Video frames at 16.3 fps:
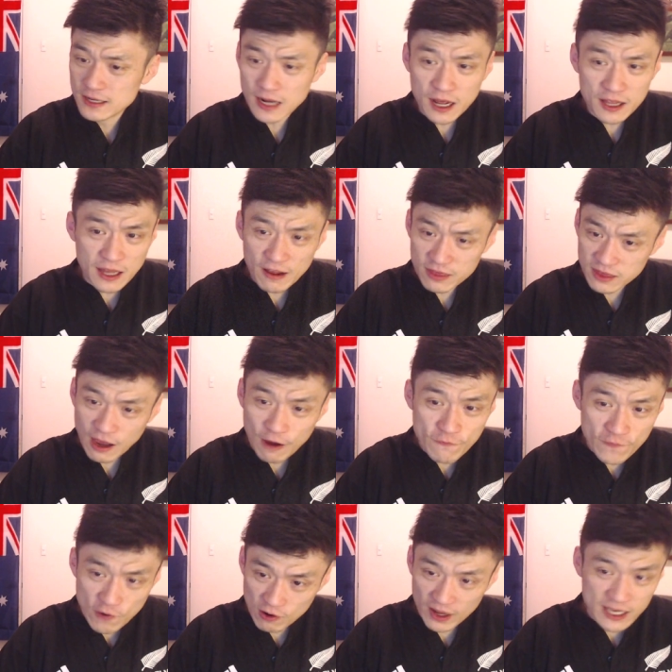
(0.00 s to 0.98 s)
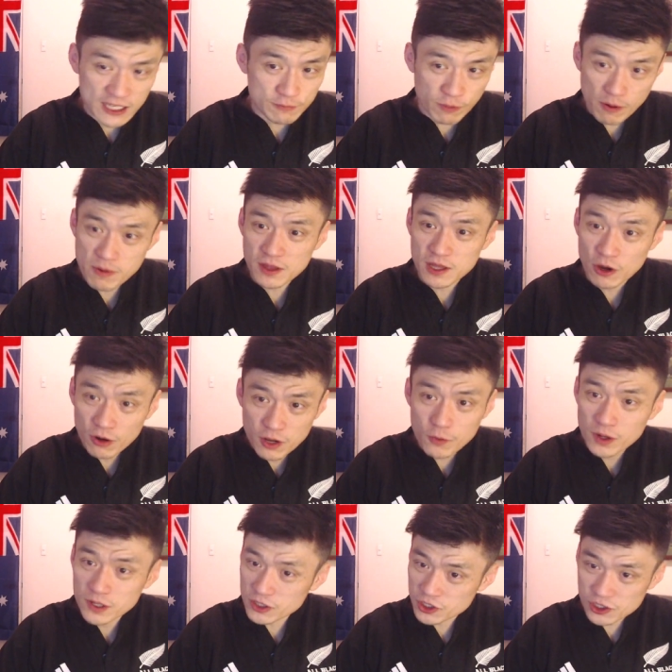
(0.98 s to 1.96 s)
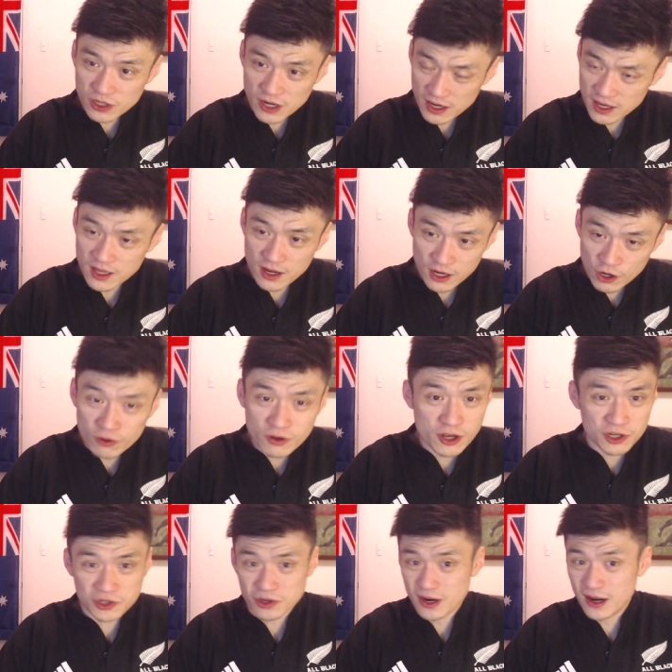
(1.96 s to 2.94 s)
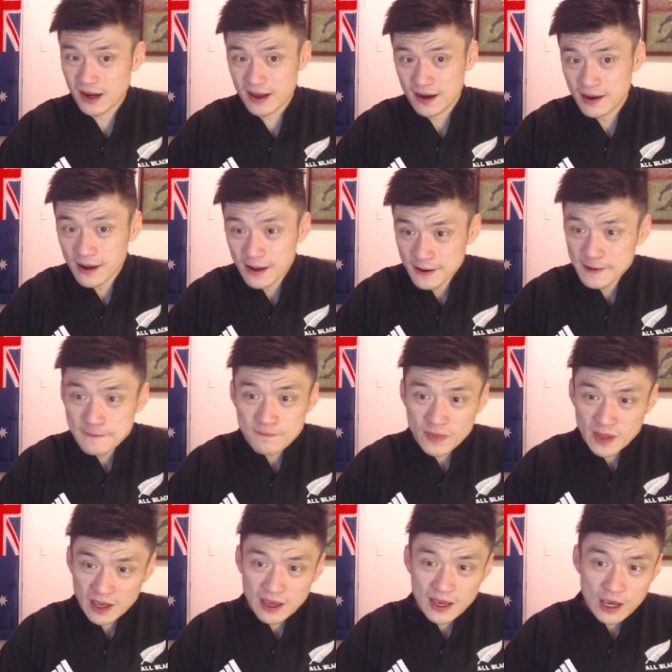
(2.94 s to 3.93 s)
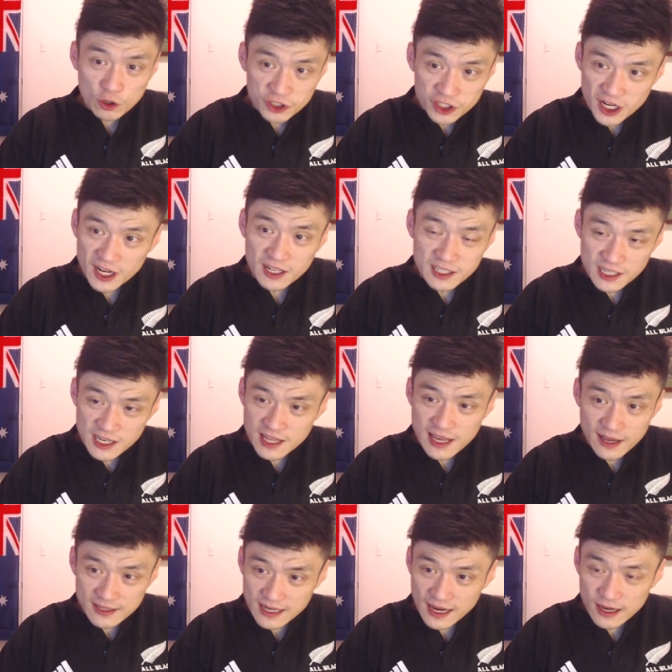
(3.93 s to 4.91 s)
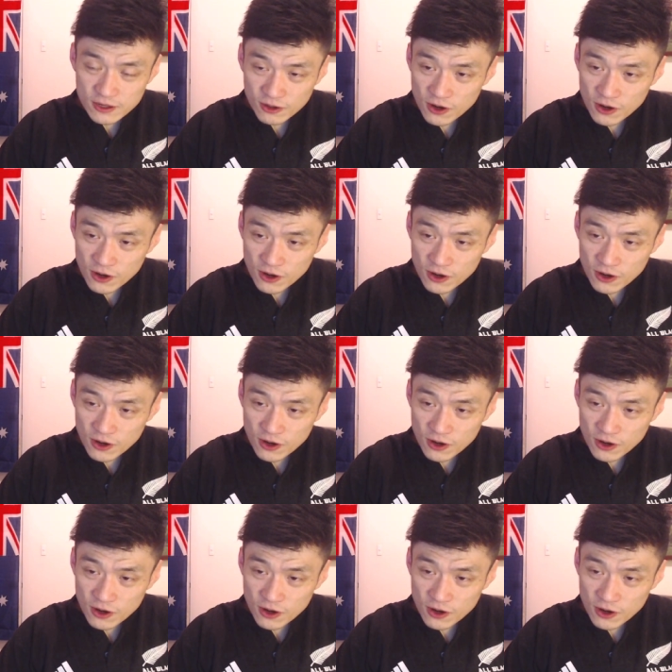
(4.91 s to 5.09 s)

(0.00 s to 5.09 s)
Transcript: I feel like he's probably the only only Australian who shed a tear that day.